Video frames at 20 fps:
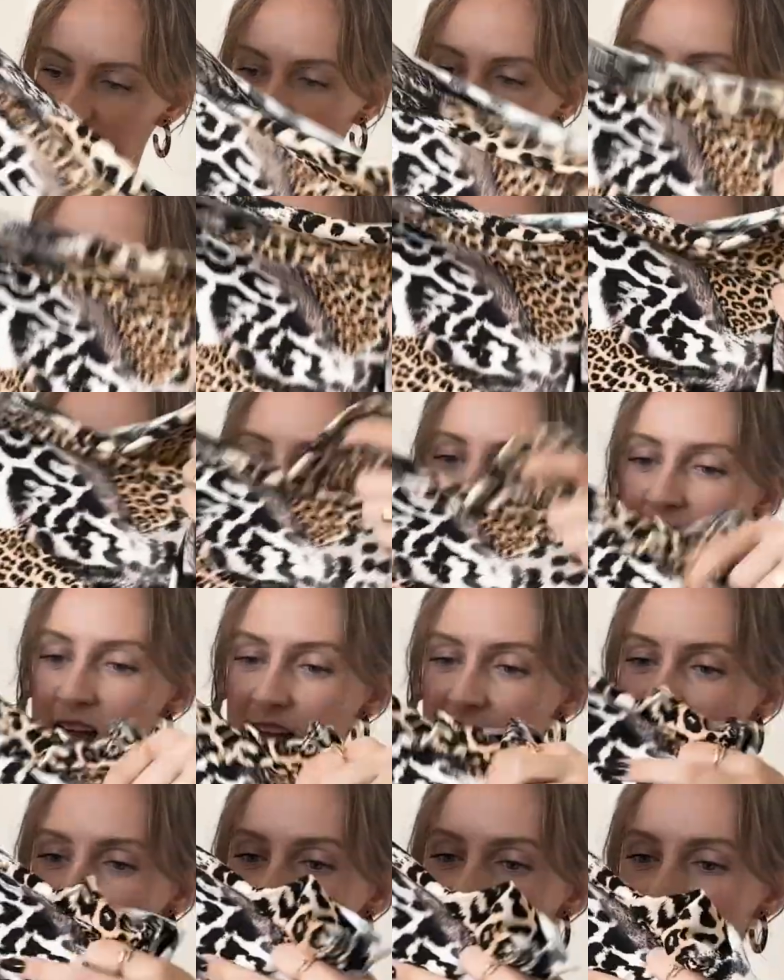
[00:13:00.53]
a
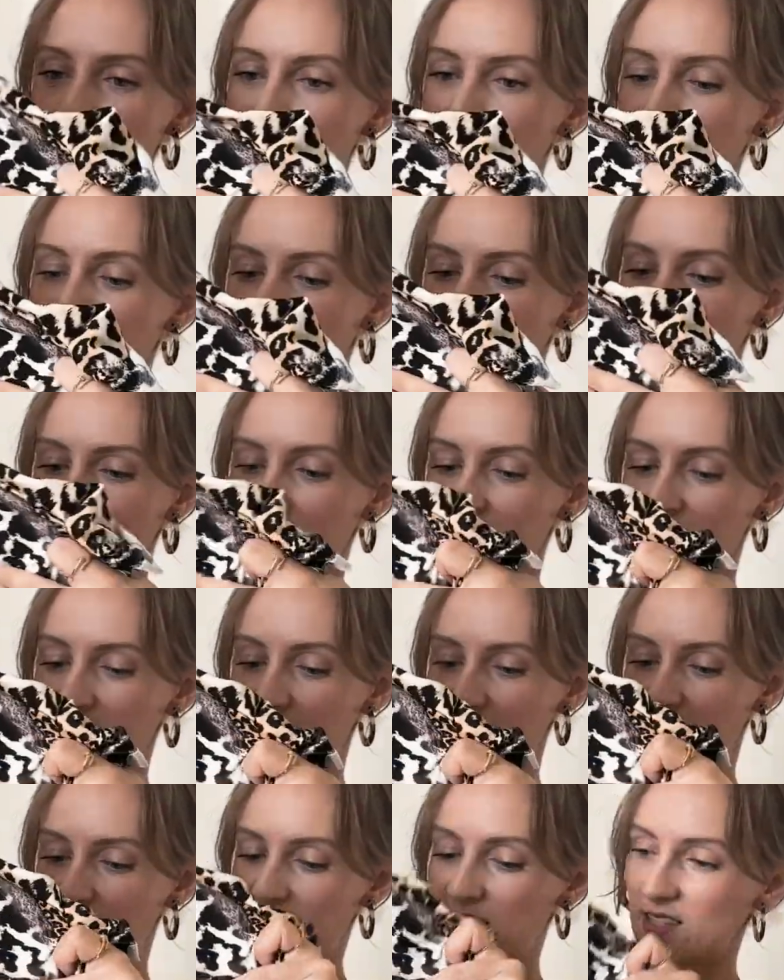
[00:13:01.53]
leopard,
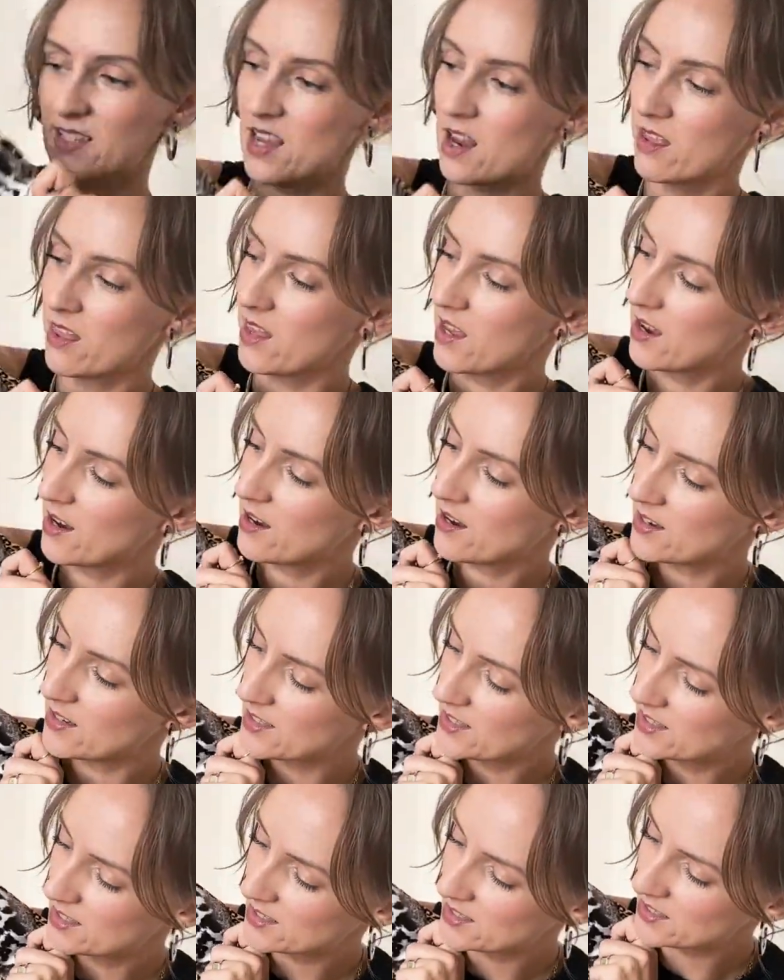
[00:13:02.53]
there is, I think, a
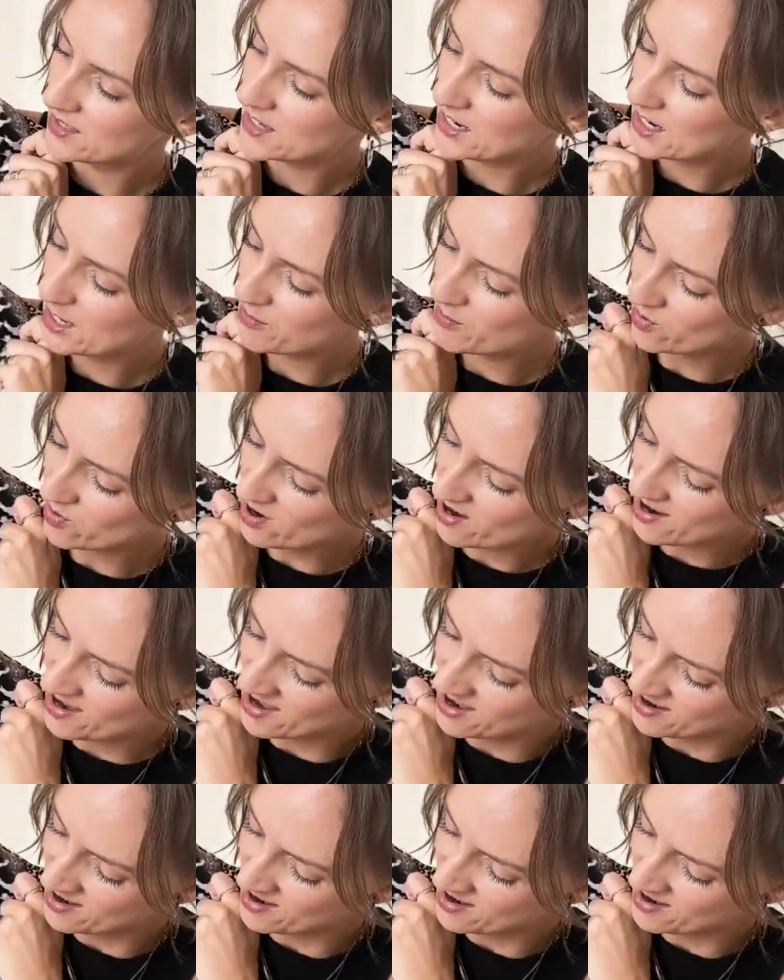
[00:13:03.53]
zebra,